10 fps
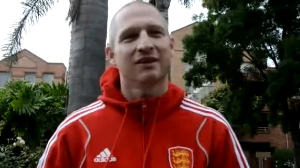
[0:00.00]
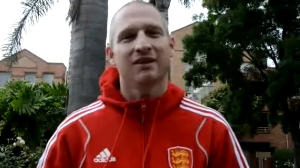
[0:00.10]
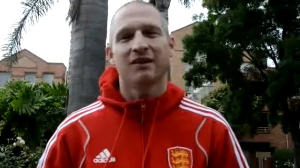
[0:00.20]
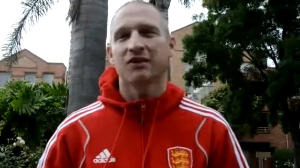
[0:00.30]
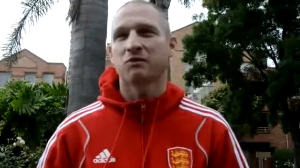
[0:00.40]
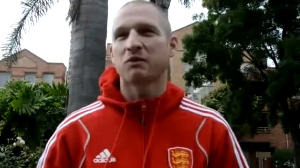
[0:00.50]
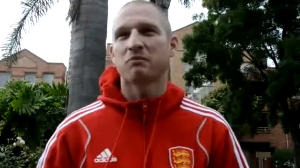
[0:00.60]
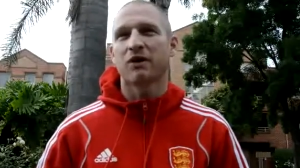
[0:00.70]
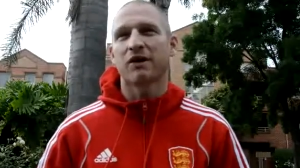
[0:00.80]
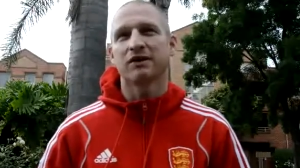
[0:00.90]
I think we're
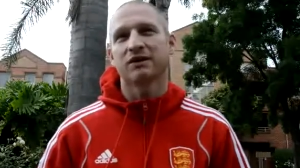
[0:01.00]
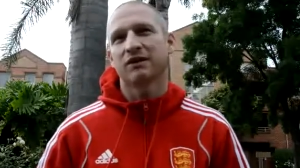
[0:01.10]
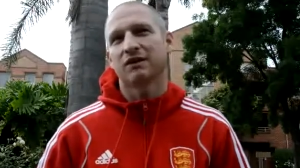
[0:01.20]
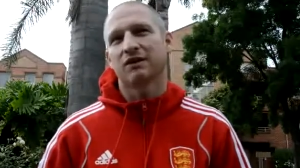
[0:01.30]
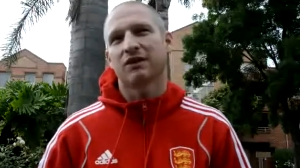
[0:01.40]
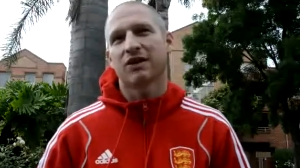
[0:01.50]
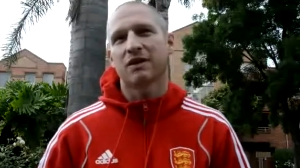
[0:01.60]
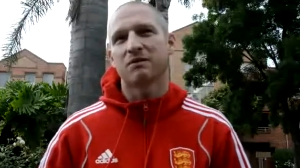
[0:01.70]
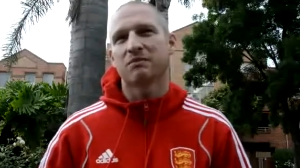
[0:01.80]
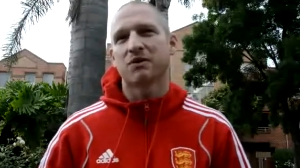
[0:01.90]
blighted in our
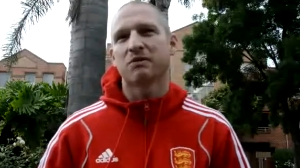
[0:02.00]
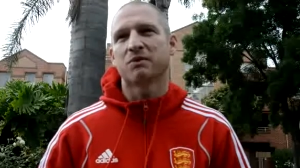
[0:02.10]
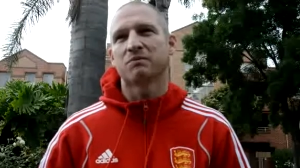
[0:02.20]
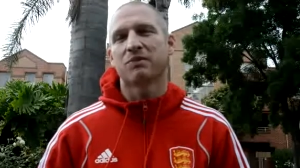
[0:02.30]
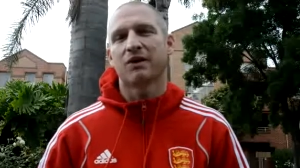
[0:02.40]
game at the moment